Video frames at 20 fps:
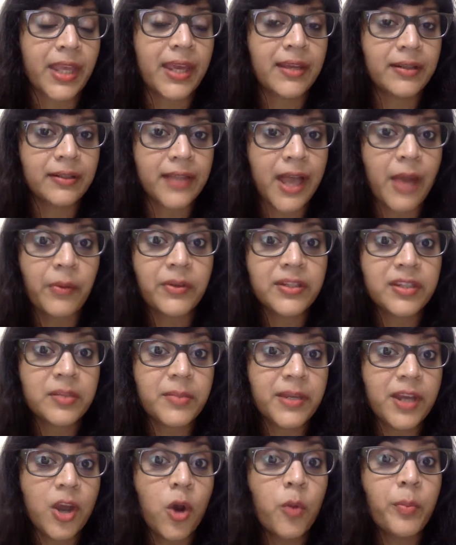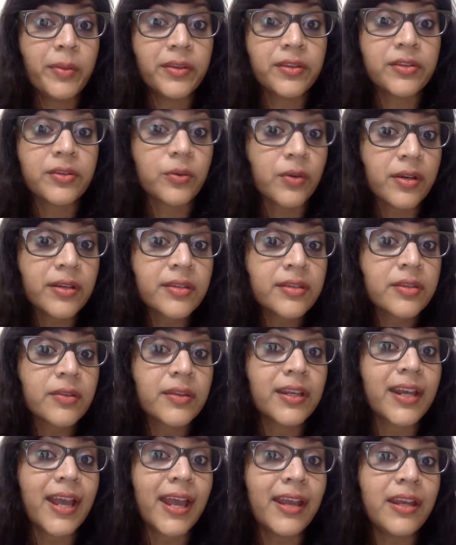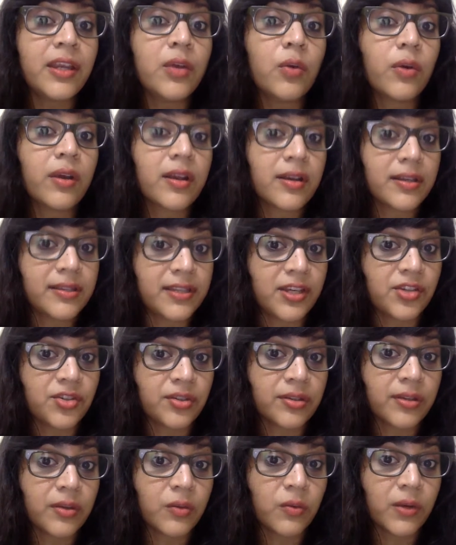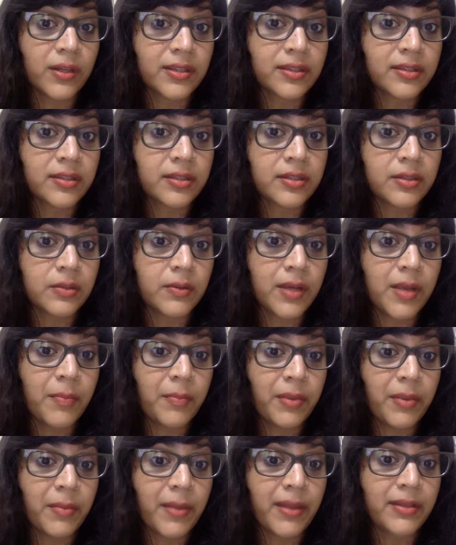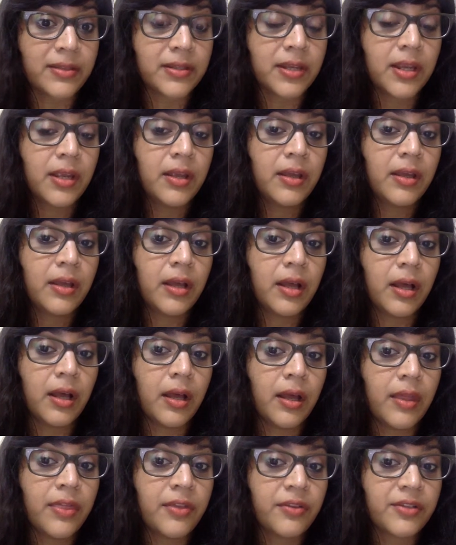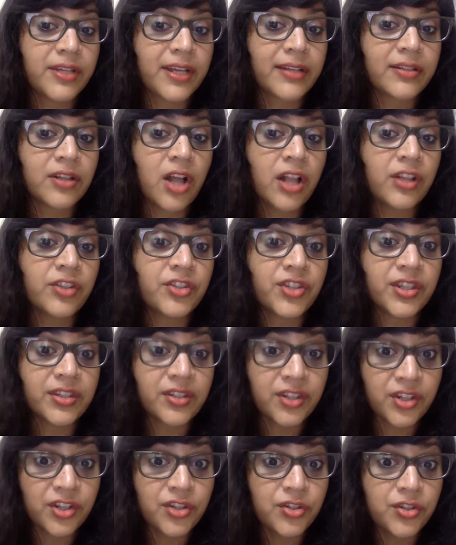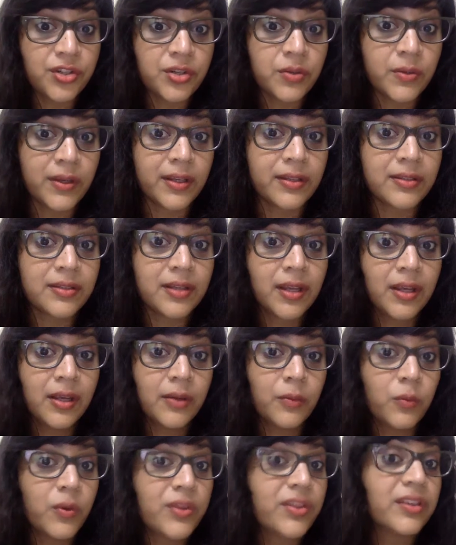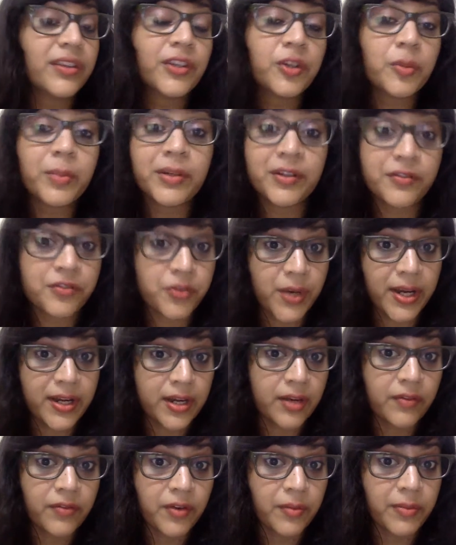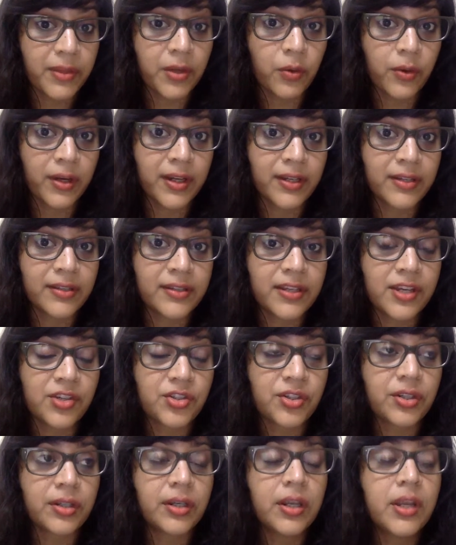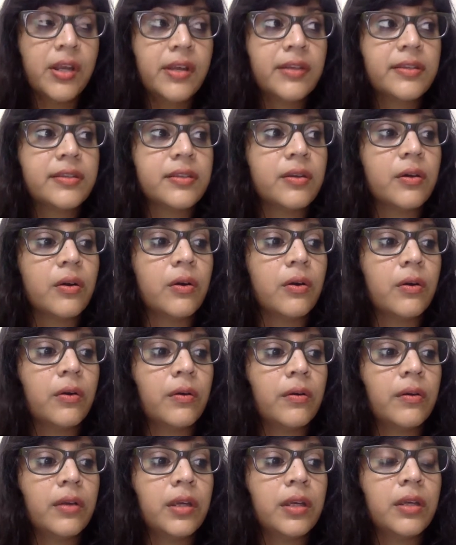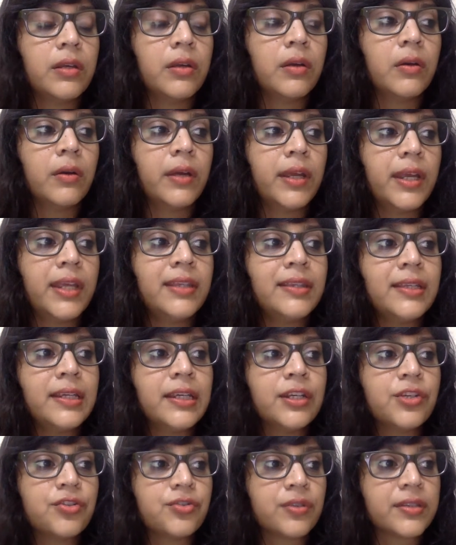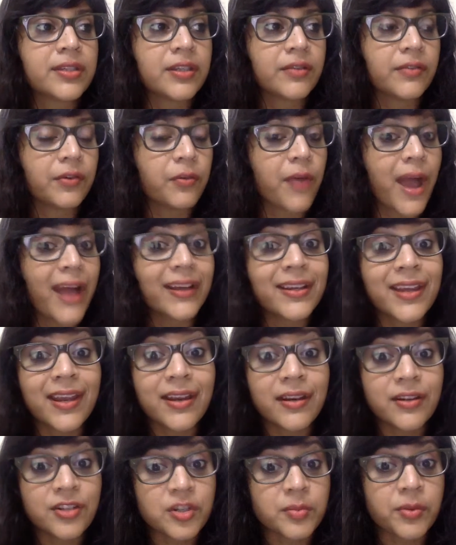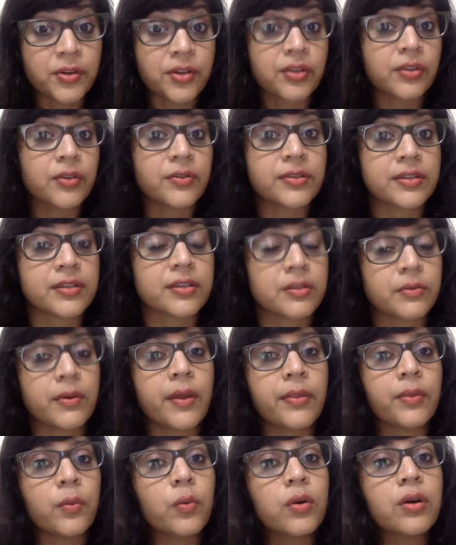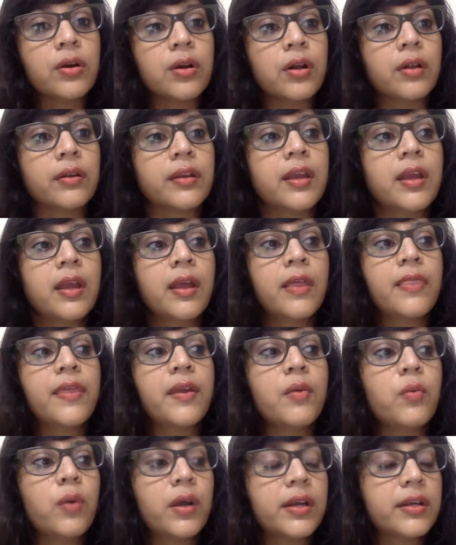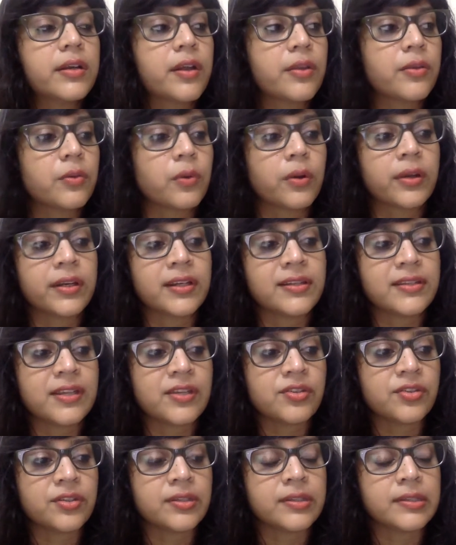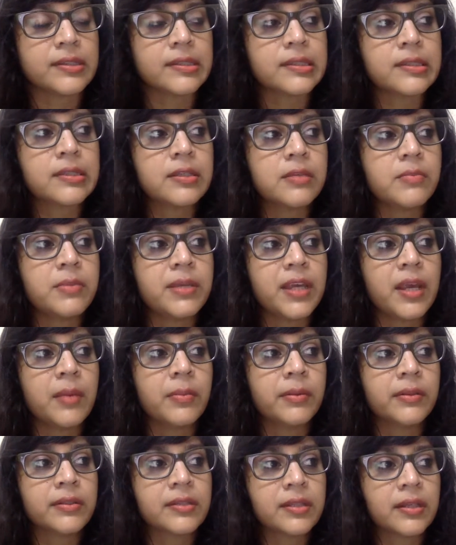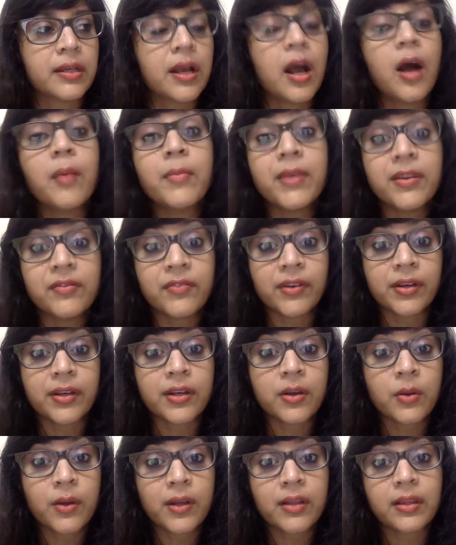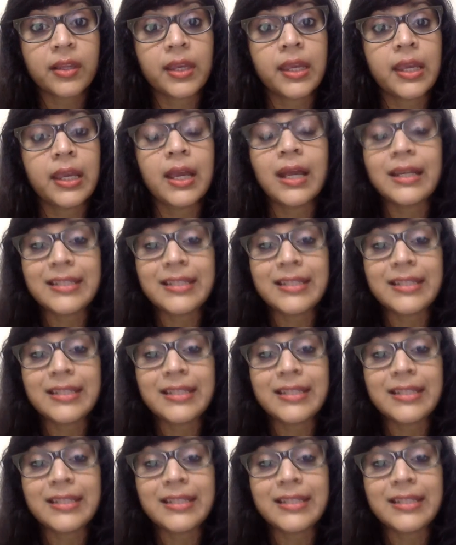and allow it to be open source so that any organization that wants to implement their technologies could do it with a little bit of training from the organization. So, in the interest of eradicating tuberculosis around the world, they wanted other organizations to be able to come in very quickly,